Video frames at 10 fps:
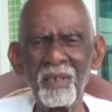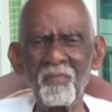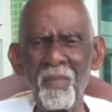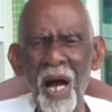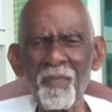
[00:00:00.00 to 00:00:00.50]

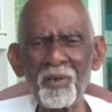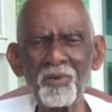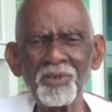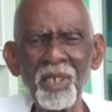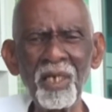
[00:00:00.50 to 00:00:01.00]
Mama
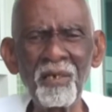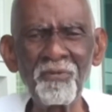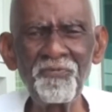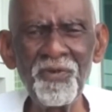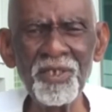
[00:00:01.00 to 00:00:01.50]
could take her
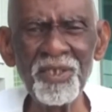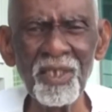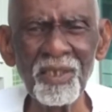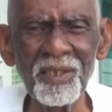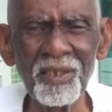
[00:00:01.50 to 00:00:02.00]

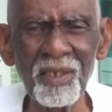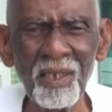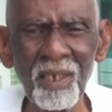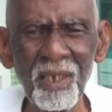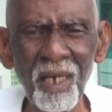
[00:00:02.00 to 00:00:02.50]
feces
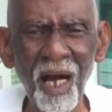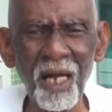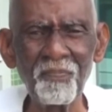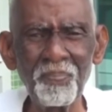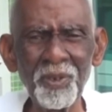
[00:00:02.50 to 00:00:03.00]

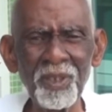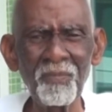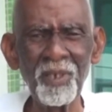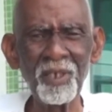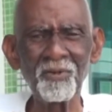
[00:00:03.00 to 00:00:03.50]
and put
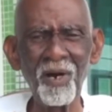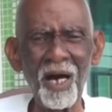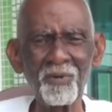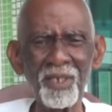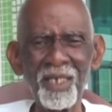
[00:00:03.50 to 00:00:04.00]
them in the
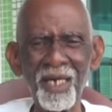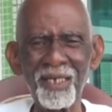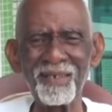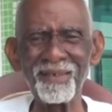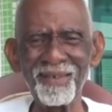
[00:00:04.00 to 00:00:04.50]
ground
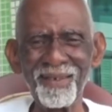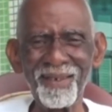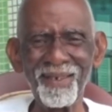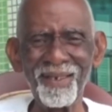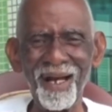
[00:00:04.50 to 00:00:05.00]
again,
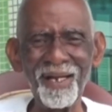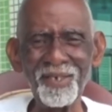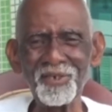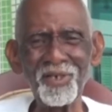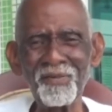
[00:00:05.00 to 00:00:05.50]
and
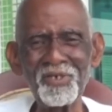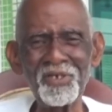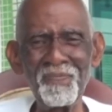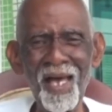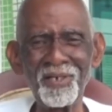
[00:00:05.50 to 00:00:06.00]
it should have
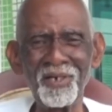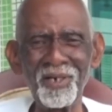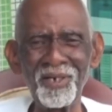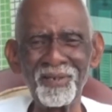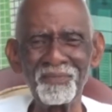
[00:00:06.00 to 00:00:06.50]
smelled
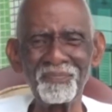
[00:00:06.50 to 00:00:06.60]
good.